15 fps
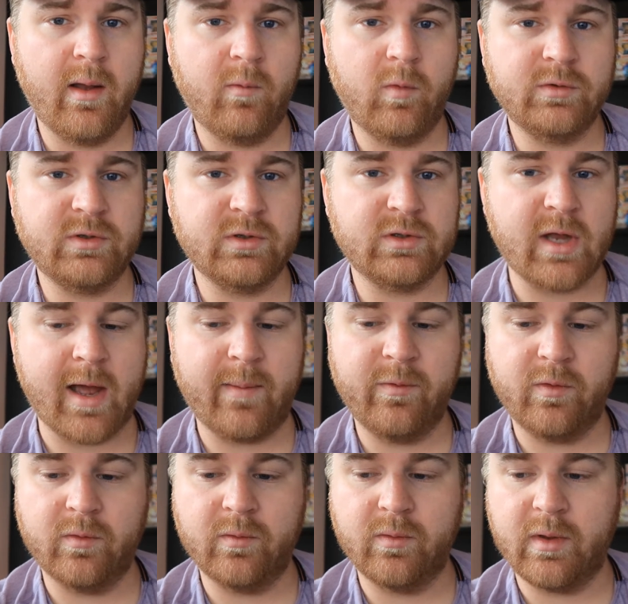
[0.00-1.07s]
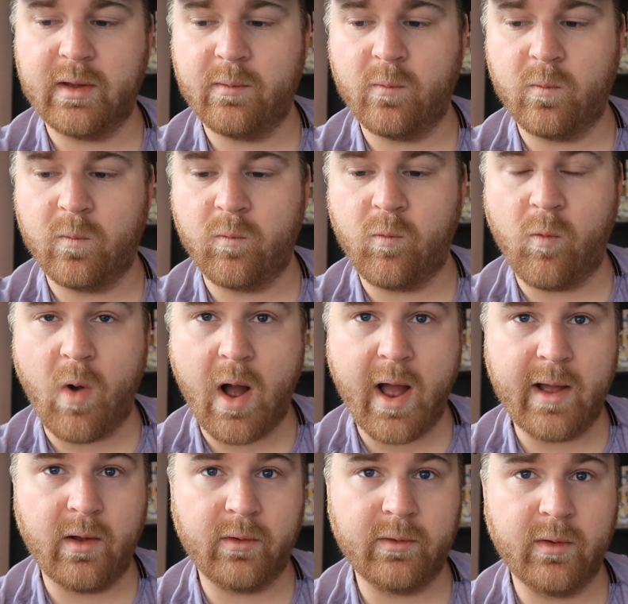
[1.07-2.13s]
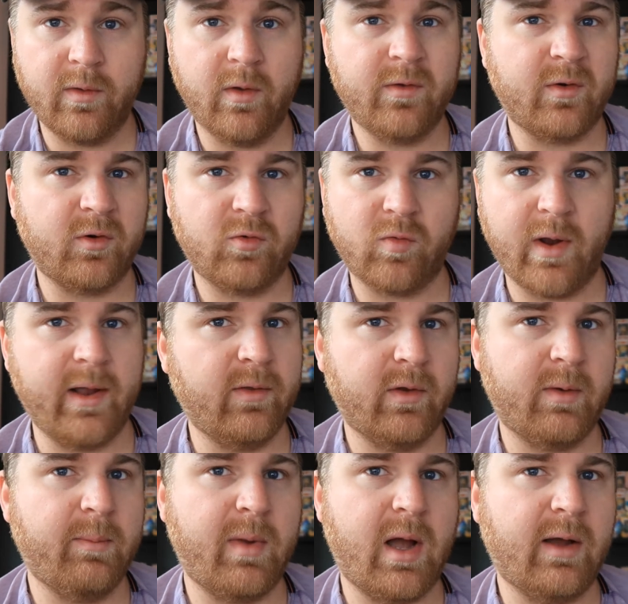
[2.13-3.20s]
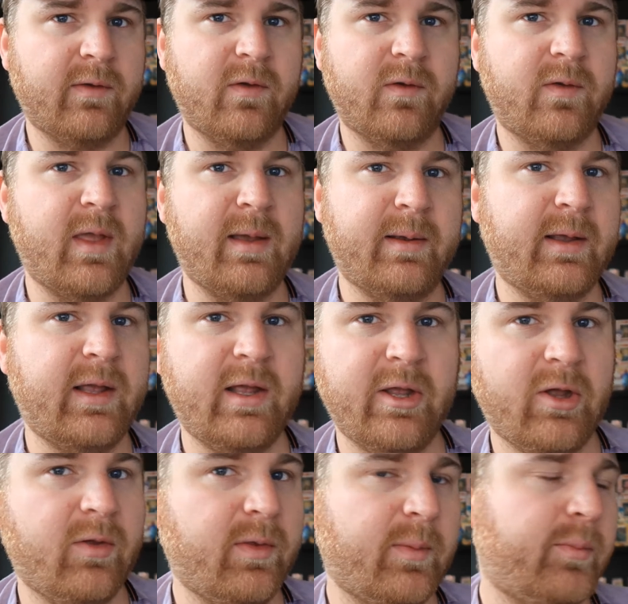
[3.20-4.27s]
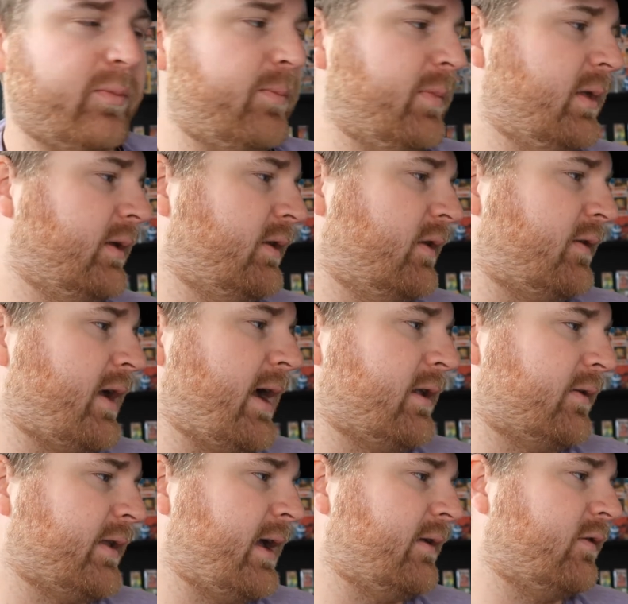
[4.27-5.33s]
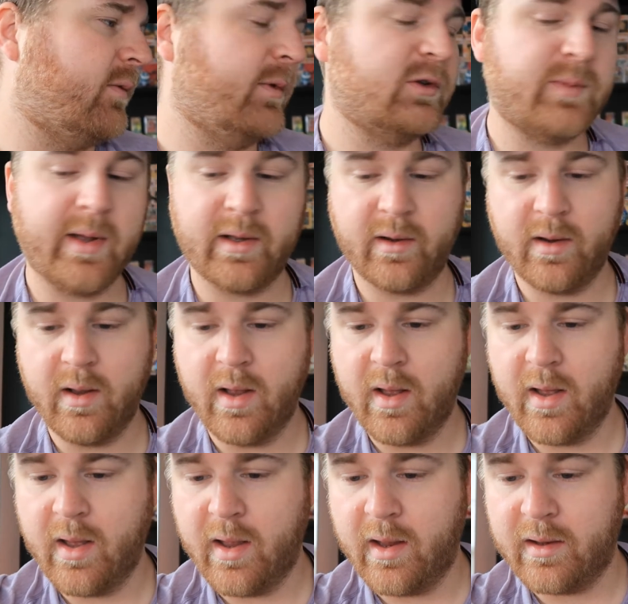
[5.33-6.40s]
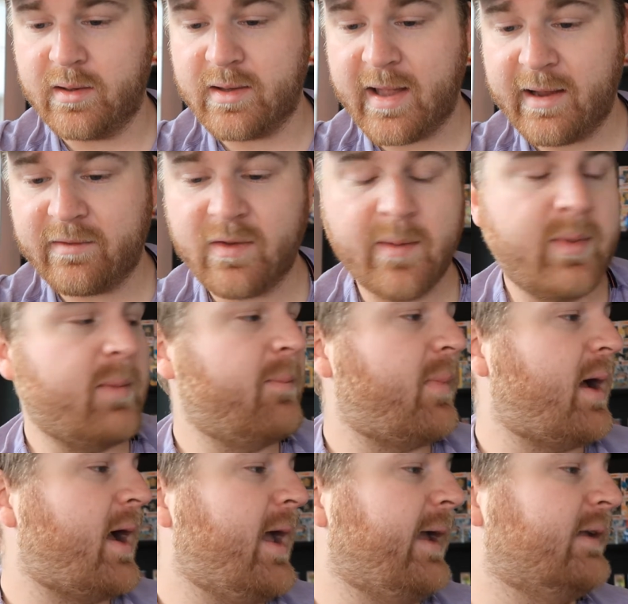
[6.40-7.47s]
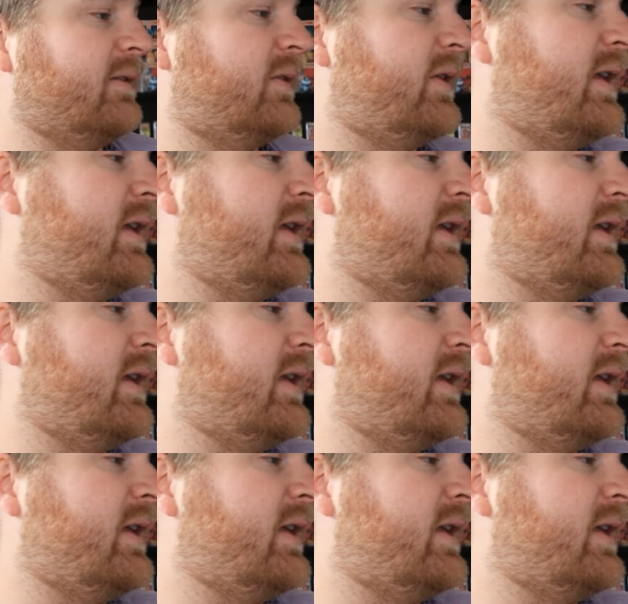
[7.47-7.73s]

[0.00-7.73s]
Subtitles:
which is absolutely wild. Those are great looking boxes. They killed the design on that so much better. Next, I've been buying